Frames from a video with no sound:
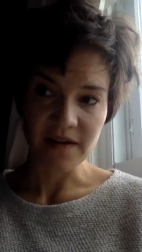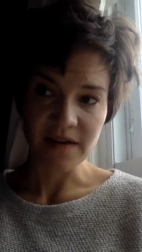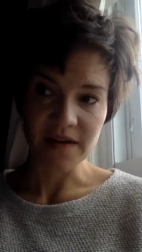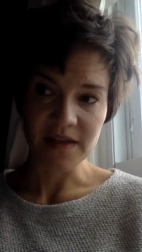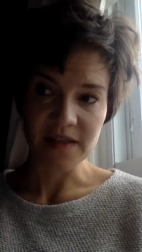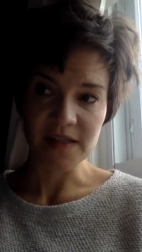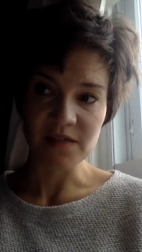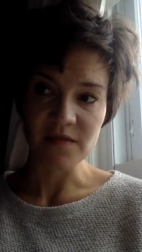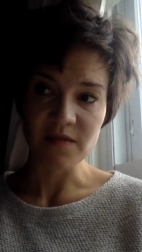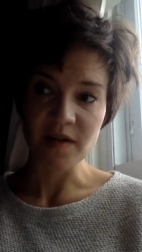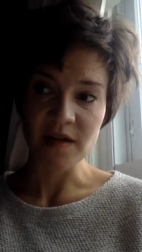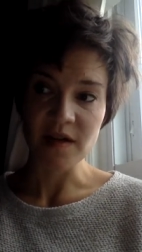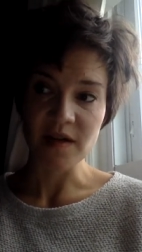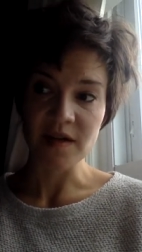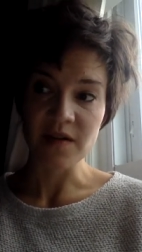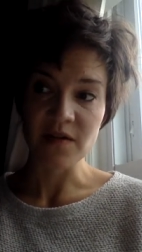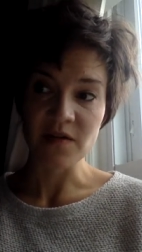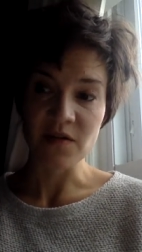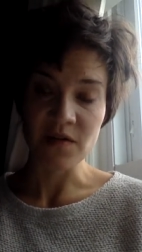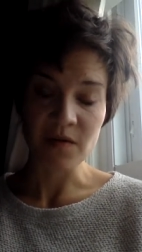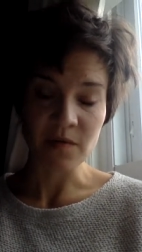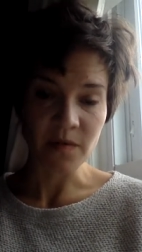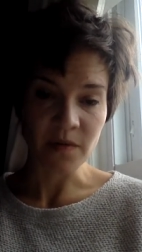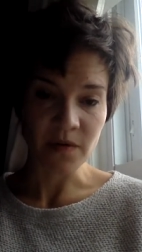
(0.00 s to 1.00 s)
It's very
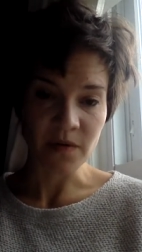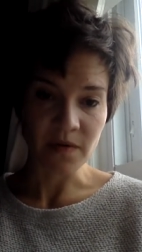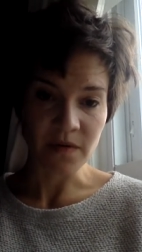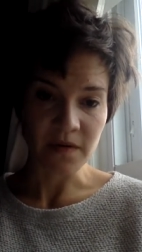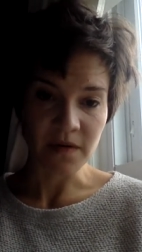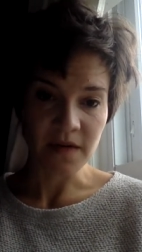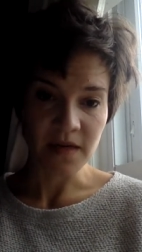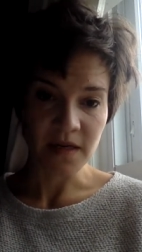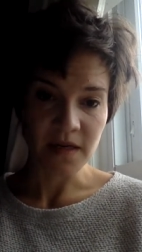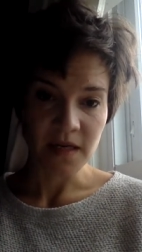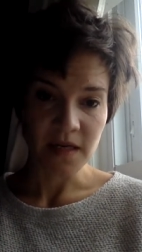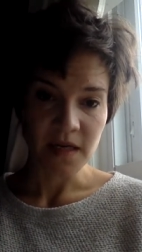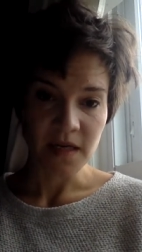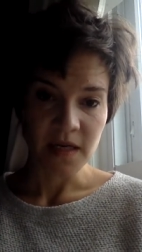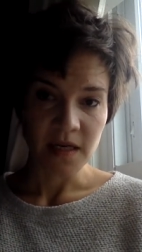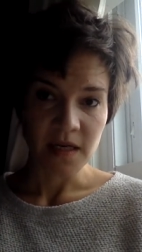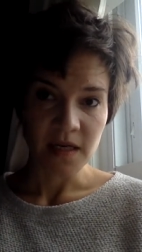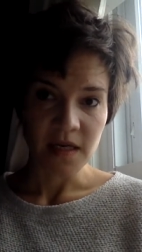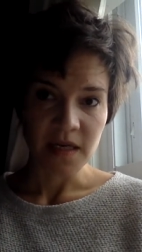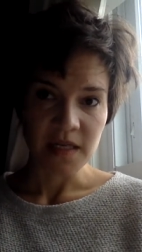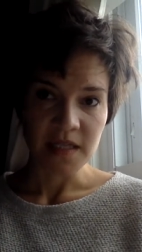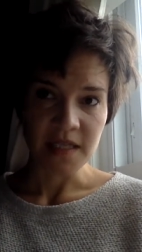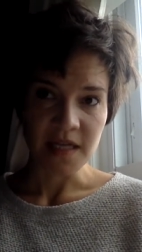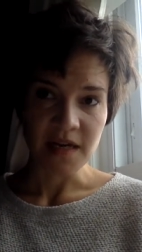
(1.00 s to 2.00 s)
normal
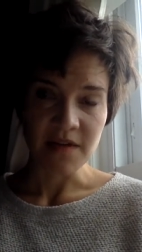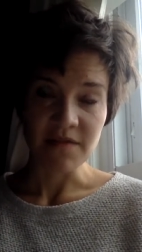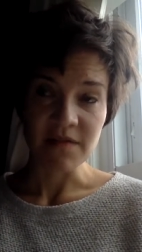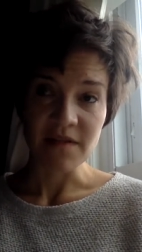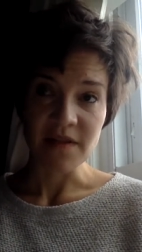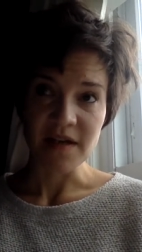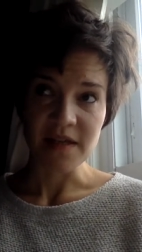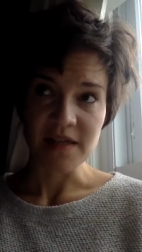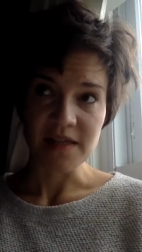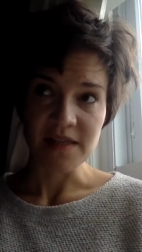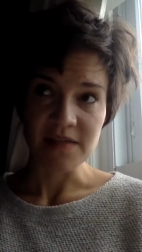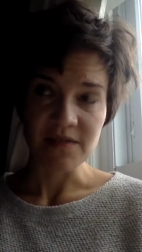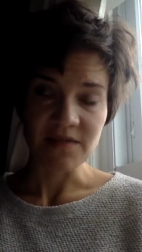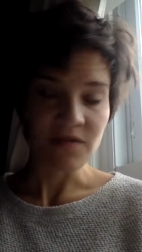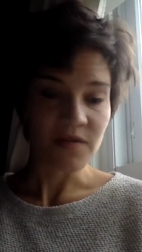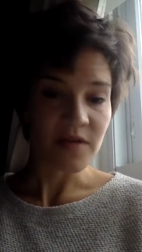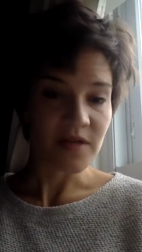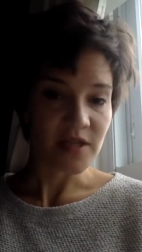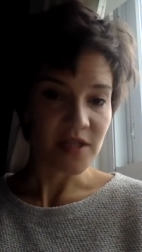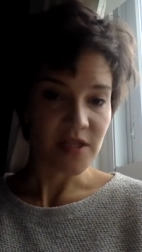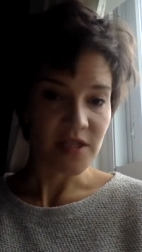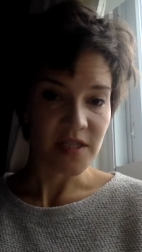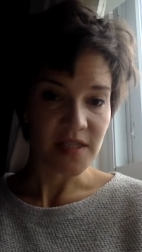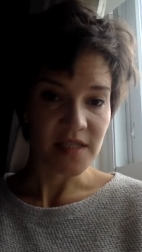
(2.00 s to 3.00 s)
to have lots of
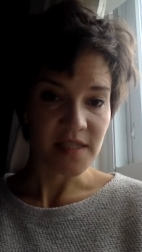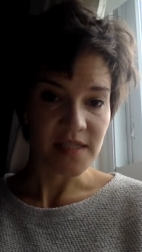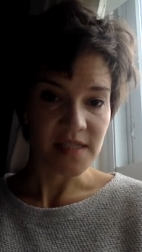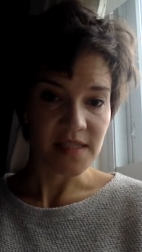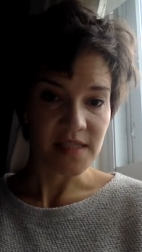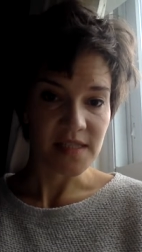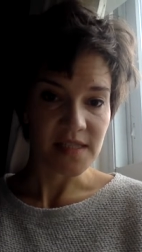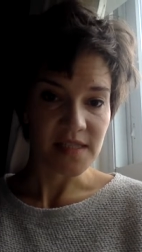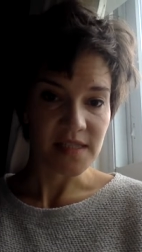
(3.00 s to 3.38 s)
questions,